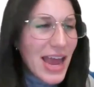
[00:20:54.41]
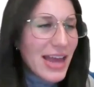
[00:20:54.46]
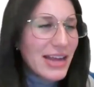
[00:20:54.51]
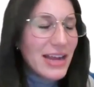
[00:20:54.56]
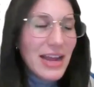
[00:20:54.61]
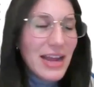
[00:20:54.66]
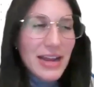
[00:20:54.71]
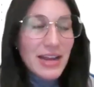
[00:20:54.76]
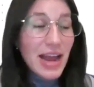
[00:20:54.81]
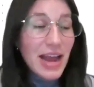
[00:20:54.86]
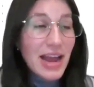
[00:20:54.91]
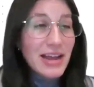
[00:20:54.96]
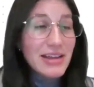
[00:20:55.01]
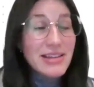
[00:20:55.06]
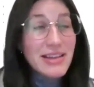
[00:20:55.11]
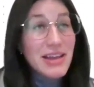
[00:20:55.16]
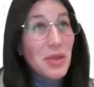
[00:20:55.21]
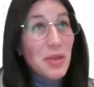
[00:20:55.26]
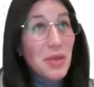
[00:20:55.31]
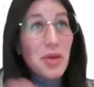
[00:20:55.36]
And
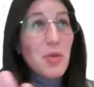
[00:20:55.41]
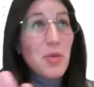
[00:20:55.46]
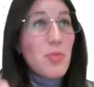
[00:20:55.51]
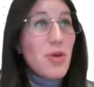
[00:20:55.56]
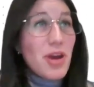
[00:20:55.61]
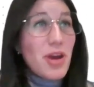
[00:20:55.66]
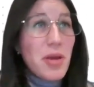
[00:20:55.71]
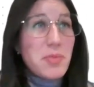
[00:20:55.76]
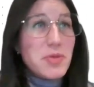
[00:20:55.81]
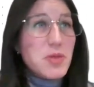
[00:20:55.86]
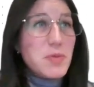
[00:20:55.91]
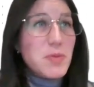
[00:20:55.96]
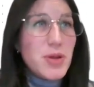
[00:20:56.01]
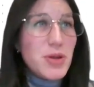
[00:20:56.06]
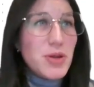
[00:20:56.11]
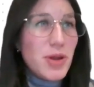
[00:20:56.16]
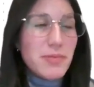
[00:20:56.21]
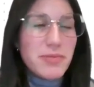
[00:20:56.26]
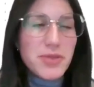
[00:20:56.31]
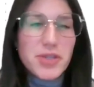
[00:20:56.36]
now that you bring up
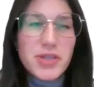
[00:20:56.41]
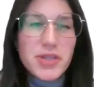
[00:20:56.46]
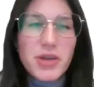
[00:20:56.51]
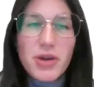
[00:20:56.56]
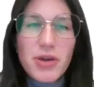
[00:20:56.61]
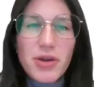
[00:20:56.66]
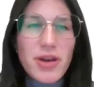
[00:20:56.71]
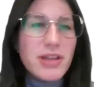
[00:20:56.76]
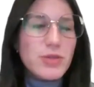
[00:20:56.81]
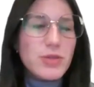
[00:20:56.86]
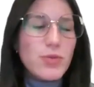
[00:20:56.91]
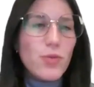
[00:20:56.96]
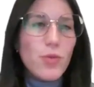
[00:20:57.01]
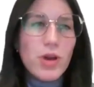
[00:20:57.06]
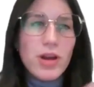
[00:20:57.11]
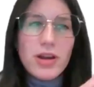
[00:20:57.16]
spindle, I'm just curious,